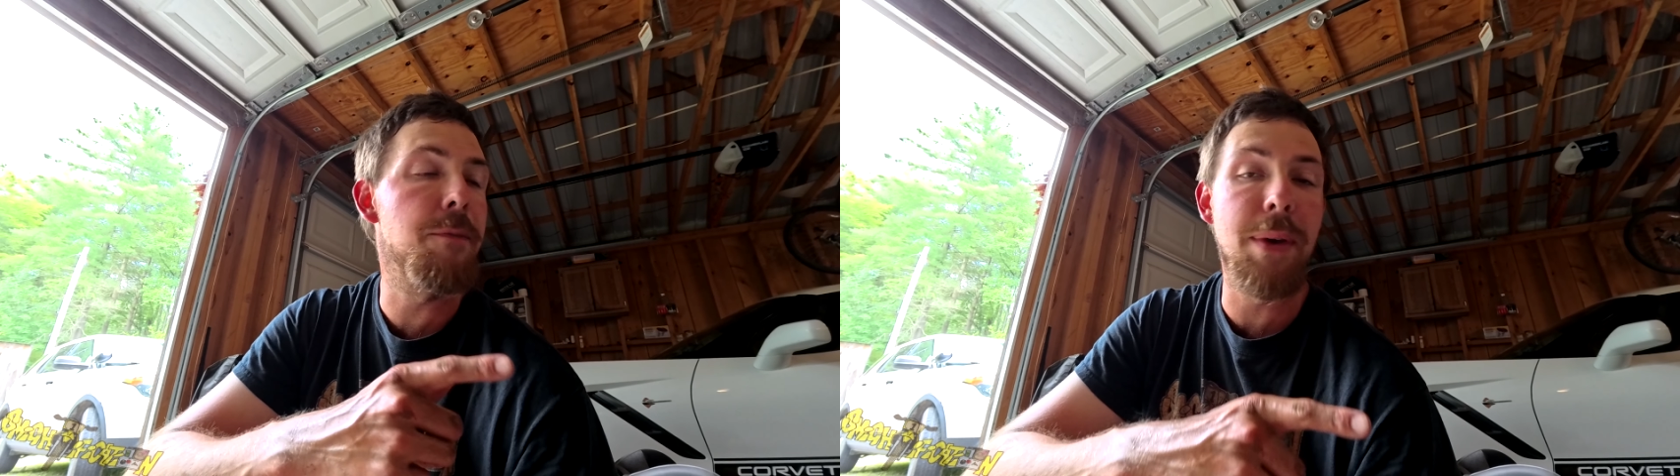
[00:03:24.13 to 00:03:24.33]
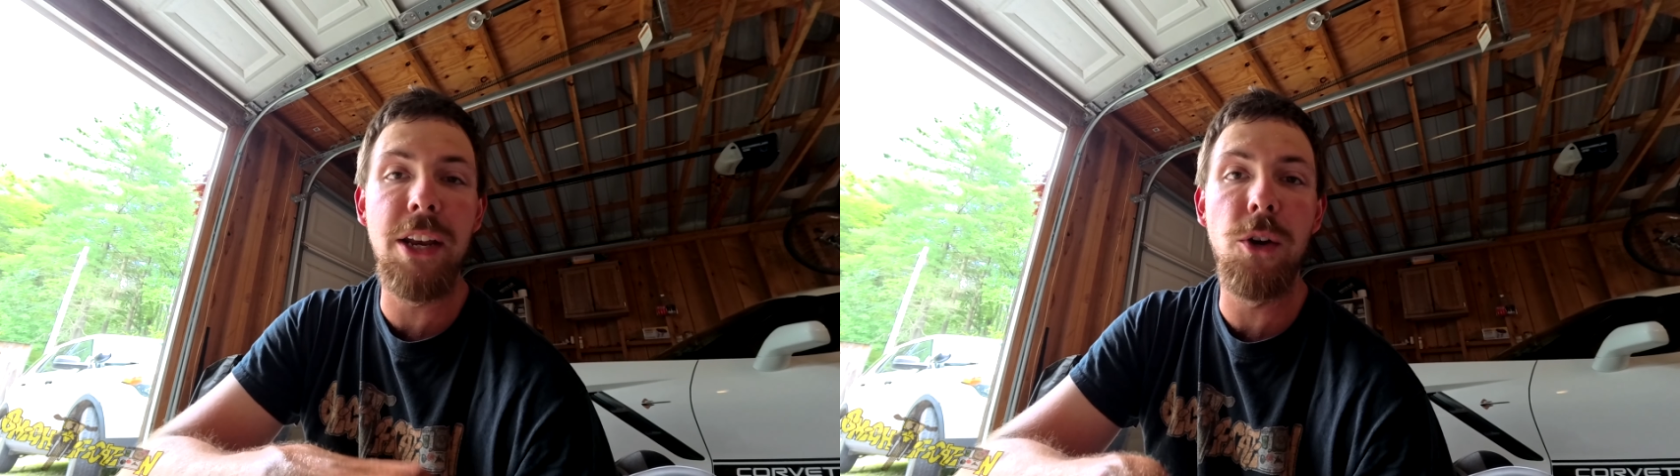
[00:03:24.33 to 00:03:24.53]

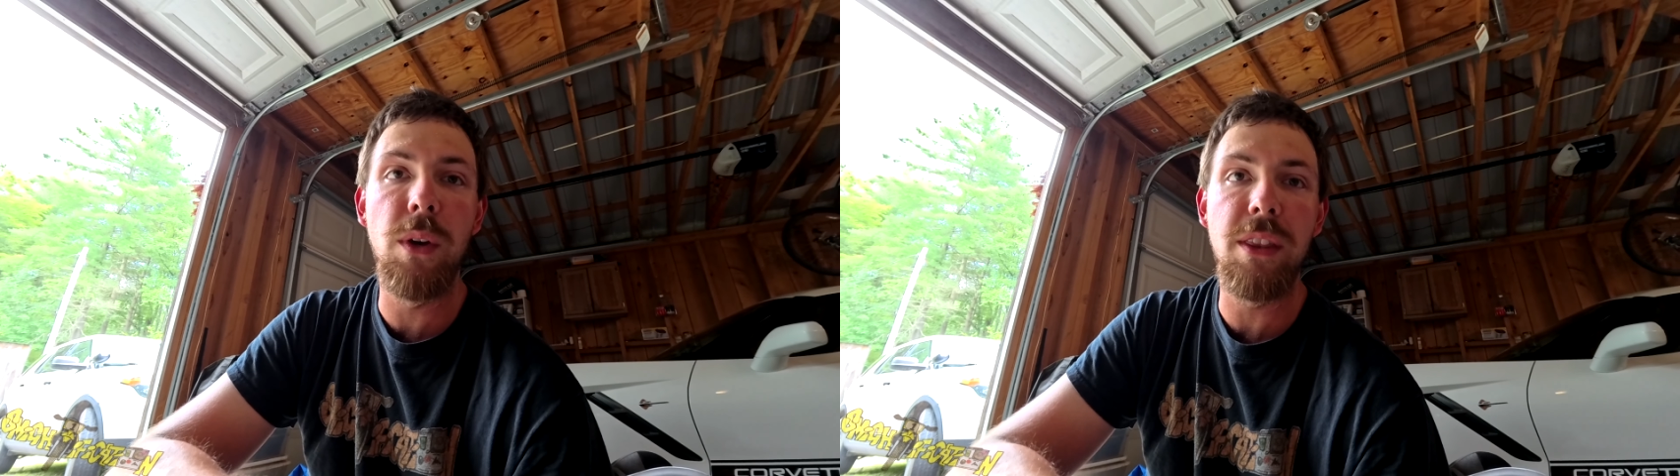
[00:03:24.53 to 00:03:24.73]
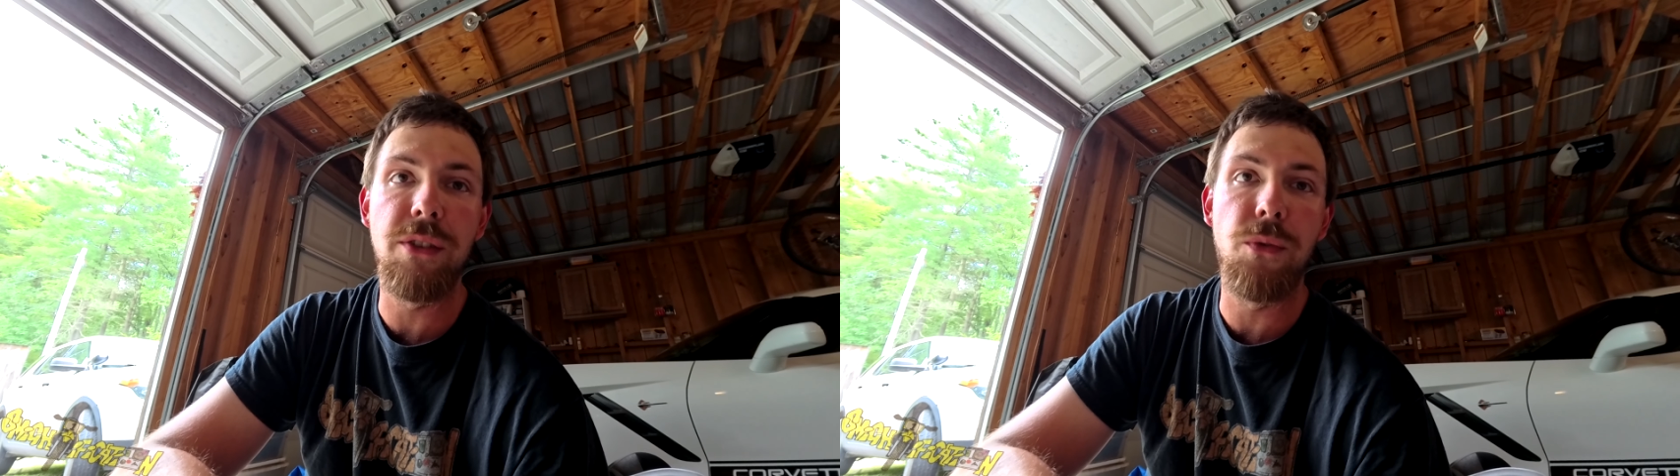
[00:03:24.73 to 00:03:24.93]
manual
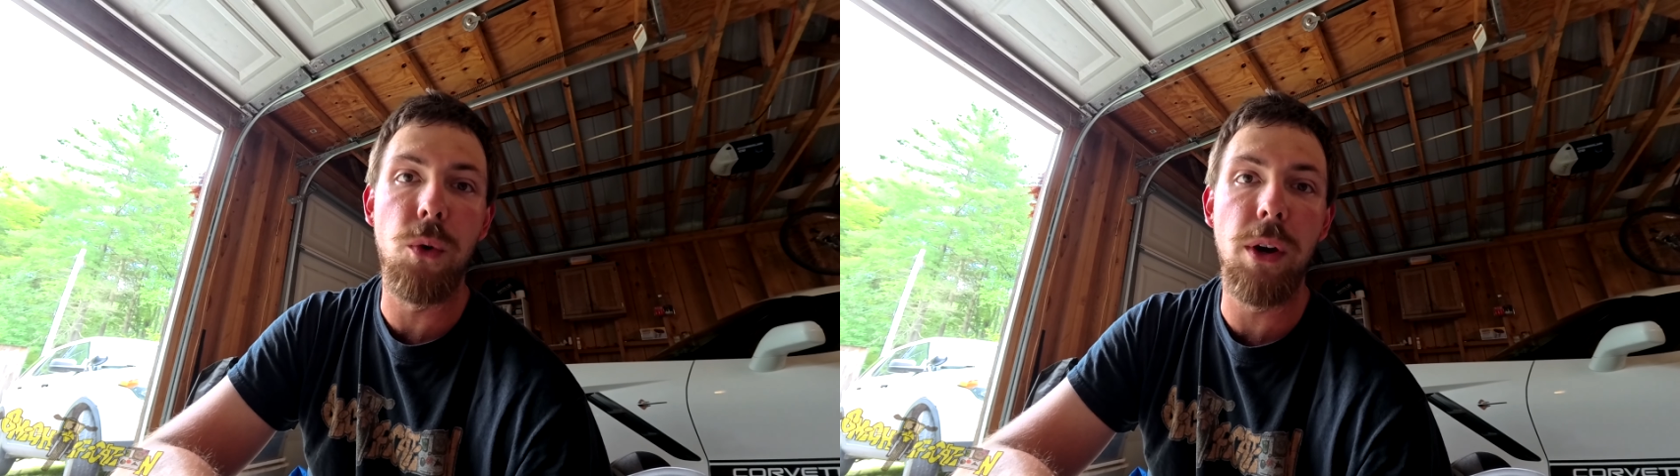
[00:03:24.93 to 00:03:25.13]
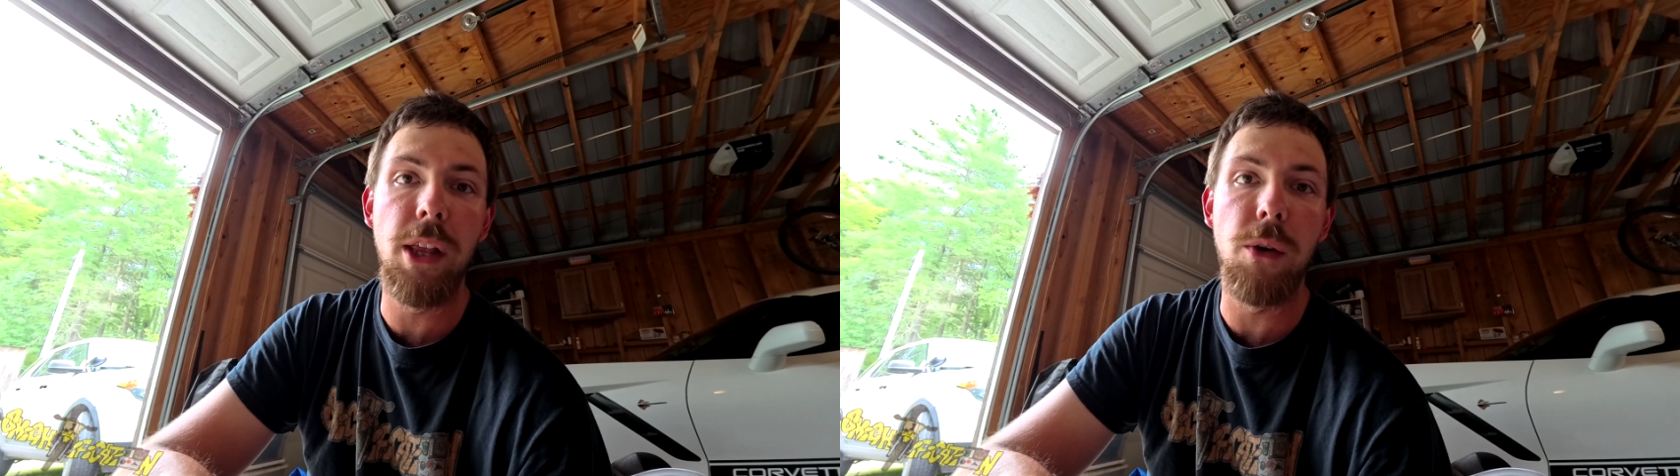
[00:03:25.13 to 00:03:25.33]
with this
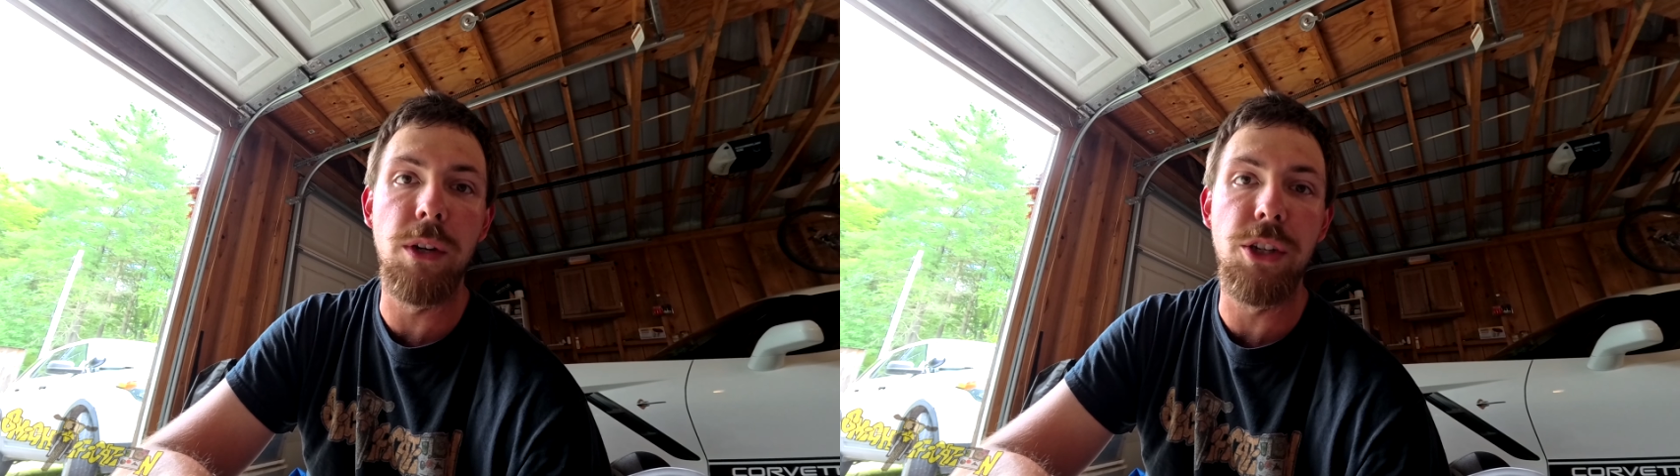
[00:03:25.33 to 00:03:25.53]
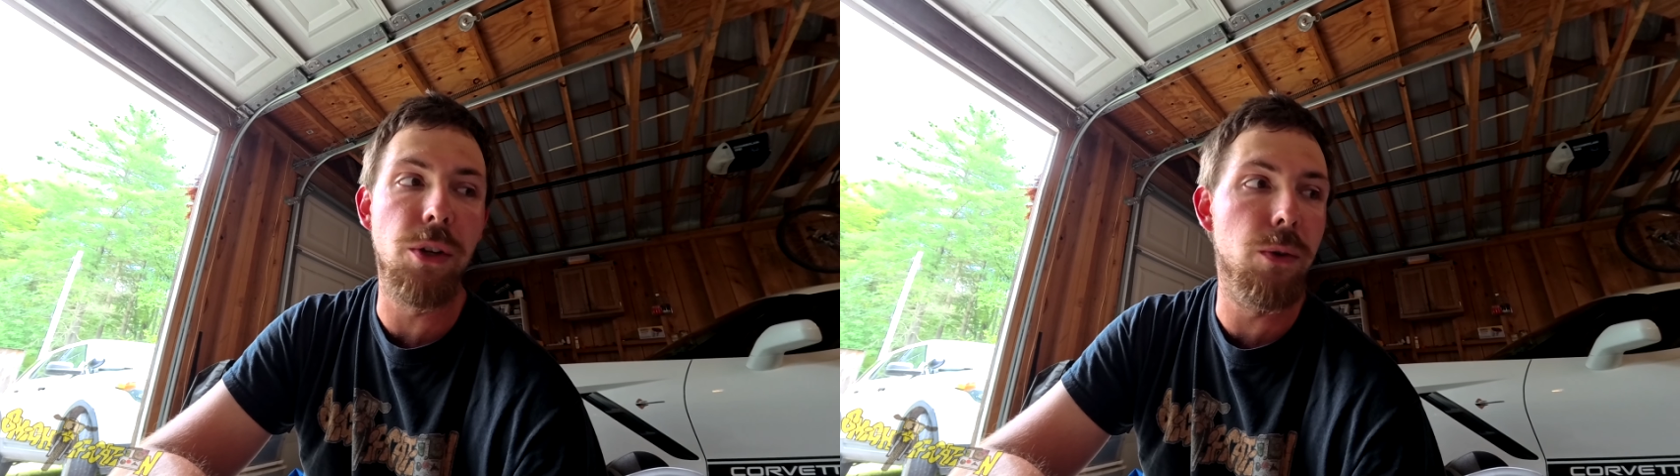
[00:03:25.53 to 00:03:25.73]
four-wheeler
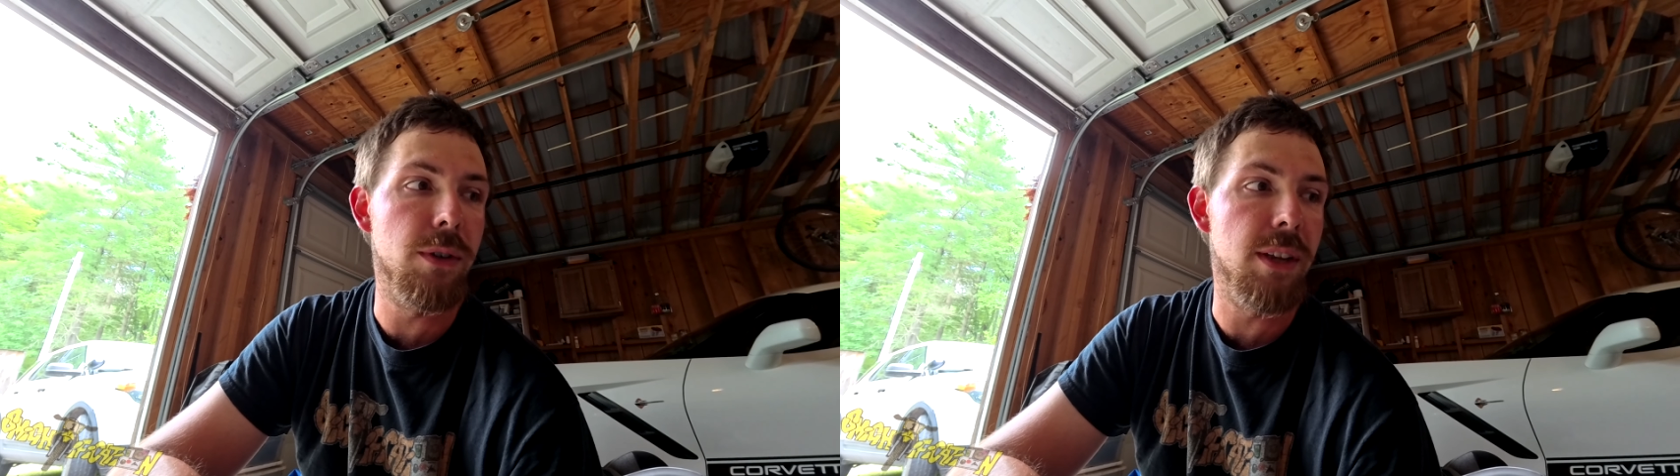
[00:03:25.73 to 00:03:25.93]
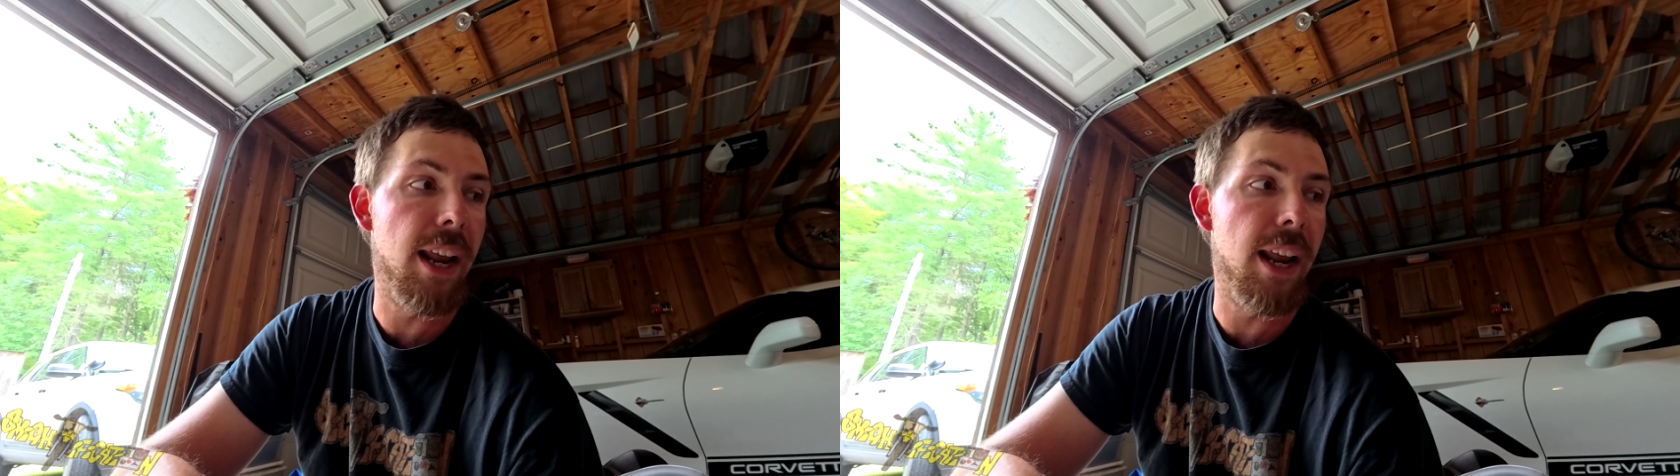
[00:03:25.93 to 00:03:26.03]
was used,